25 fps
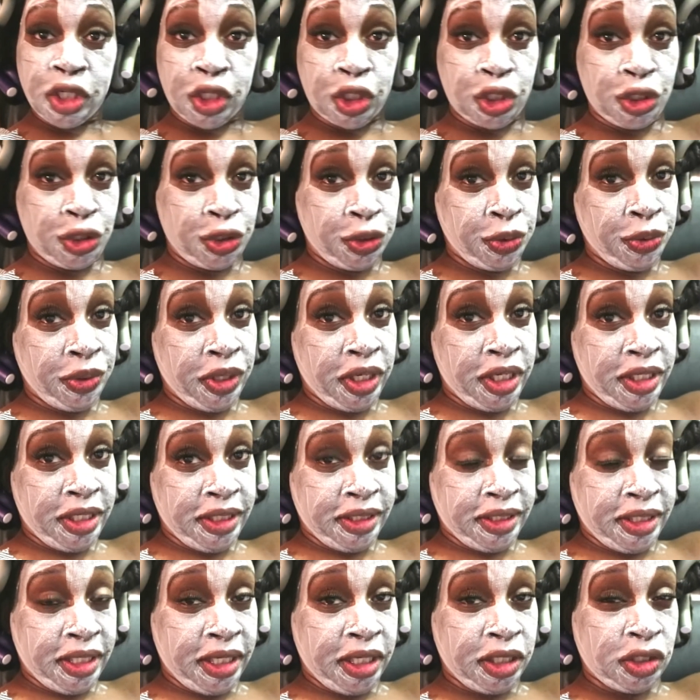to do
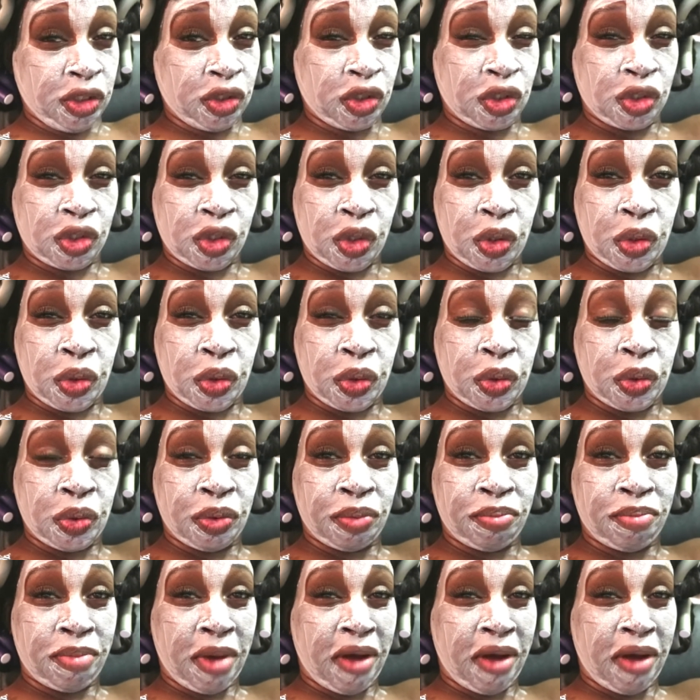anything. So